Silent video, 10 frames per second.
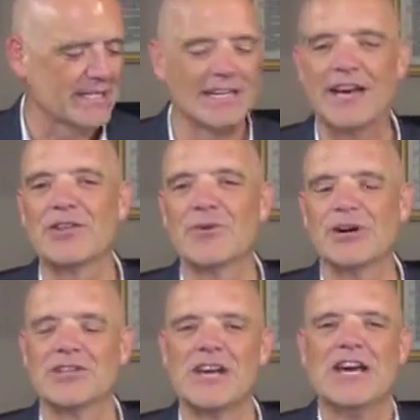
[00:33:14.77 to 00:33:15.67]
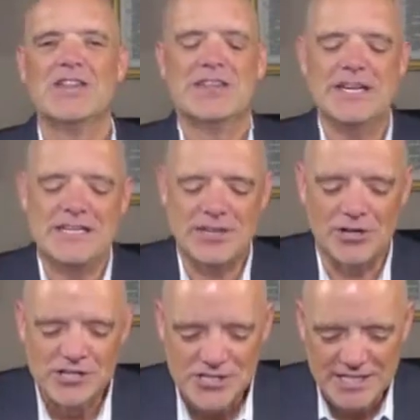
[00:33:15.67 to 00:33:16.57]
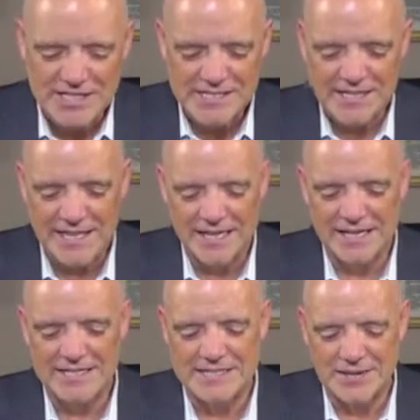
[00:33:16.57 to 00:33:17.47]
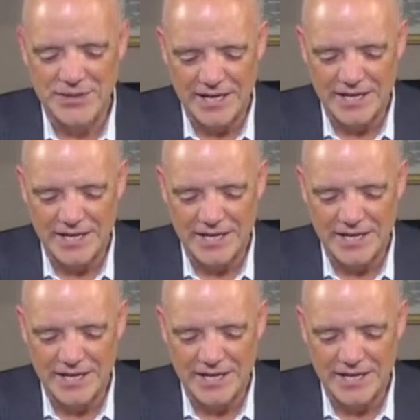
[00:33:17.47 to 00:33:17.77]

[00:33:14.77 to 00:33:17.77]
In other words, these are six things that